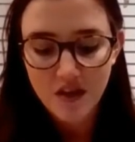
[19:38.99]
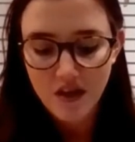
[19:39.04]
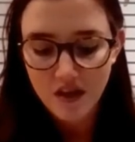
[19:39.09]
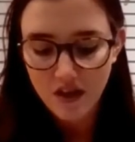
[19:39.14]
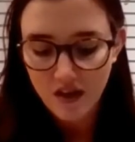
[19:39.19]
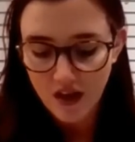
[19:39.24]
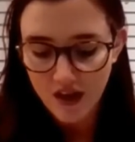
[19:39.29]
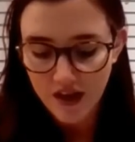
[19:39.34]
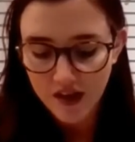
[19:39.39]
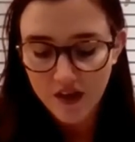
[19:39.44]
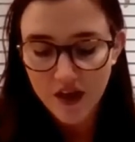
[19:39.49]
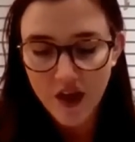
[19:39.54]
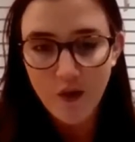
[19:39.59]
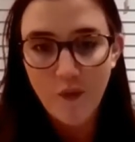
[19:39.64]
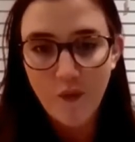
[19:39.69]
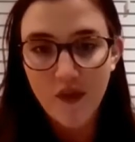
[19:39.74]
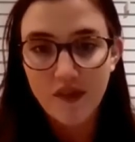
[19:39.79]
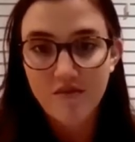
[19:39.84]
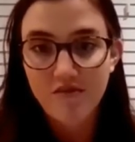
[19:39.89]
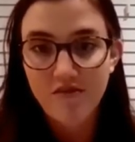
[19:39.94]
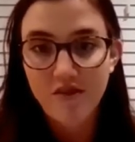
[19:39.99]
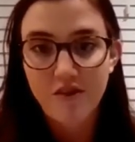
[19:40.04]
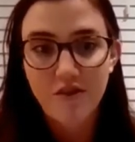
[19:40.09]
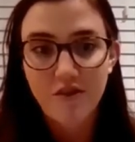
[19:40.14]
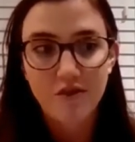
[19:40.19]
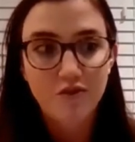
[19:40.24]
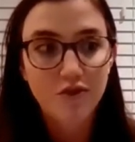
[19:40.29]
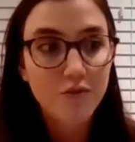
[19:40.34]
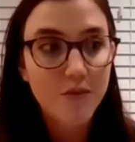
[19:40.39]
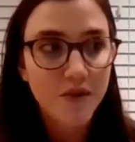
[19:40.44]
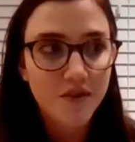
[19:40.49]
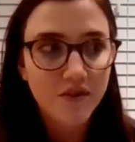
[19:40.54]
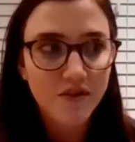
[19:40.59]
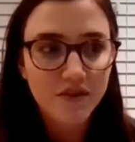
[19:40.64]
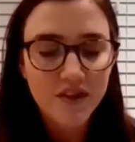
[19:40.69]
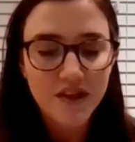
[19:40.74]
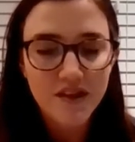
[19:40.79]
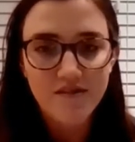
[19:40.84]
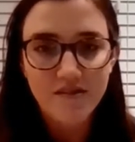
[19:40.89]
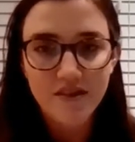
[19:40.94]
like going through W
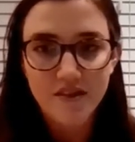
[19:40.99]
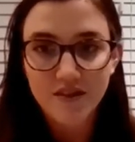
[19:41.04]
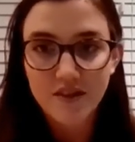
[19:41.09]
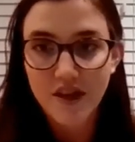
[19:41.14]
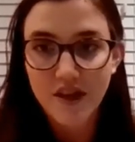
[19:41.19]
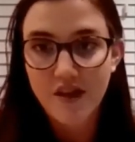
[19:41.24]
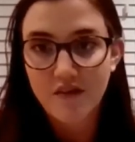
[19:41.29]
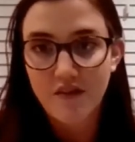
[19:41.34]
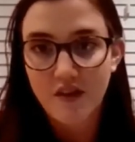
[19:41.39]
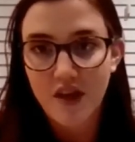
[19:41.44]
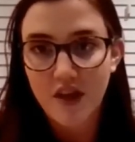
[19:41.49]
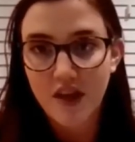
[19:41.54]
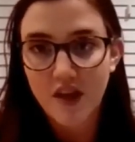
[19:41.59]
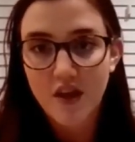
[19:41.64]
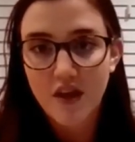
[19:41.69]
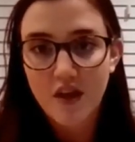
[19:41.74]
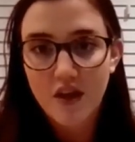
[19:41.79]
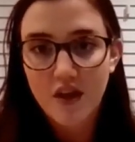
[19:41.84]
series, kind of like